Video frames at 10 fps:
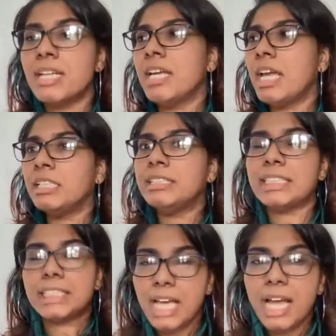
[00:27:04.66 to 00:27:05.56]
in
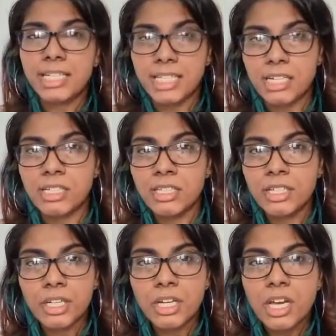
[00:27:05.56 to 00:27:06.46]
society.
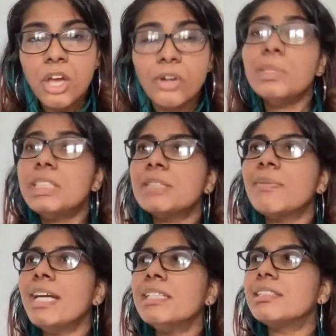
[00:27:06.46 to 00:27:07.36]
Which is
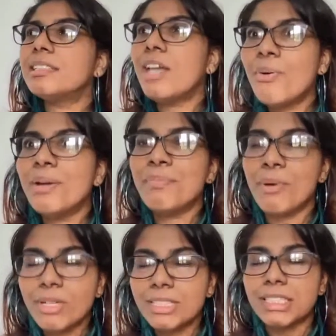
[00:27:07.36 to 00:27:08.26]
why it's so
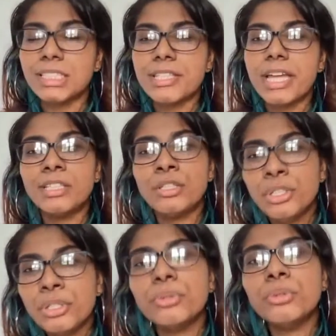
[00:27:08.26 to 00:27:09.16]
important that
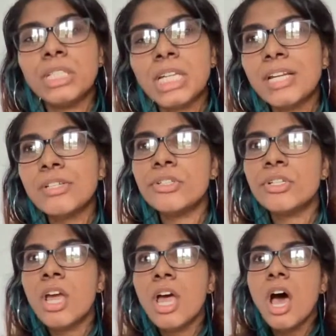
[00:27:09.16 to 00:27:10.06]
you
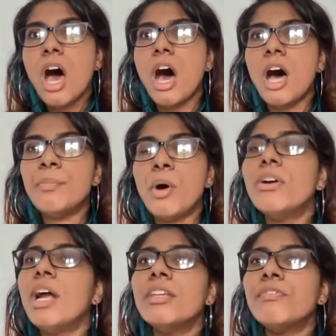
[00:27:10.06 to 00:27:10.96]
teach,
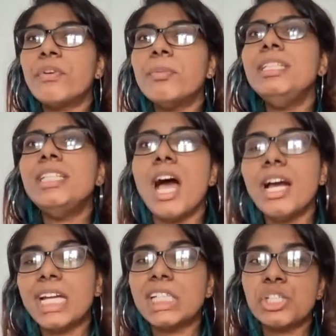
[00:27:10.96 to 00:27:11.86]
or rather, from a
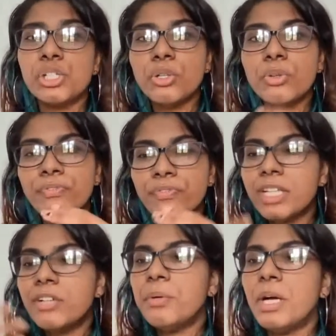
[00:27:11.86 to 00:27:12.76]
young age, you
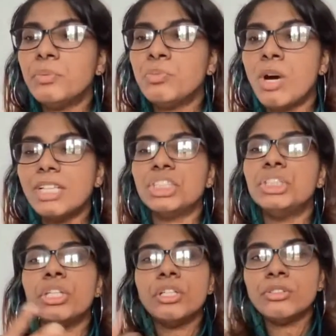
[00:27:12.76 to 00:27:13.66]
figure out what
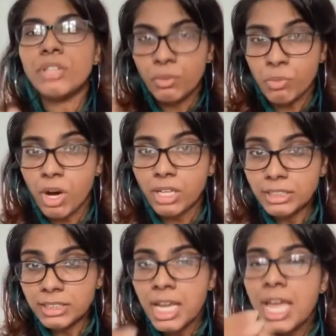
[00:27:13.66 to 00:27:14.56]
children
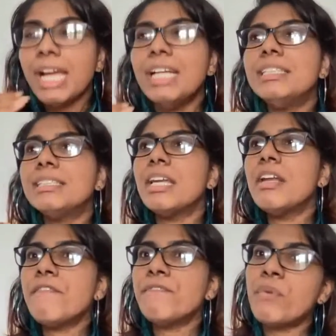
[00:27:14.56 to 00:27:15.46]
want instead
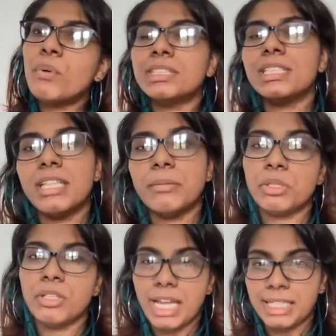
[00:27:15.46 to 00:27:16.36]
of forcing them
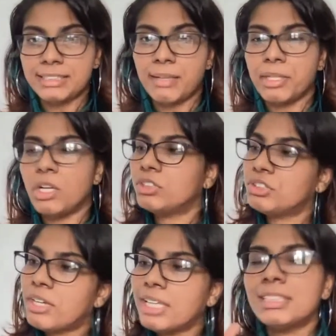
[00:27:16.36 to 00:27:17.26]
to like something or
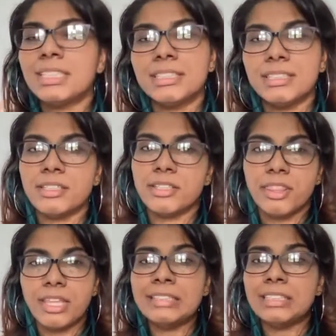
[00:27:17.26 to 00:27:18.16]
thrusting
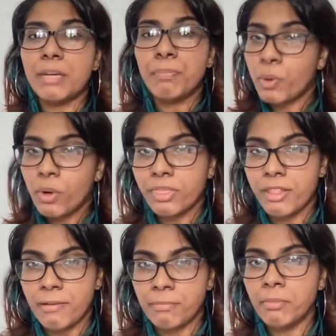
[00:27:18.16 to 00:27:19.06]
certain things upon them,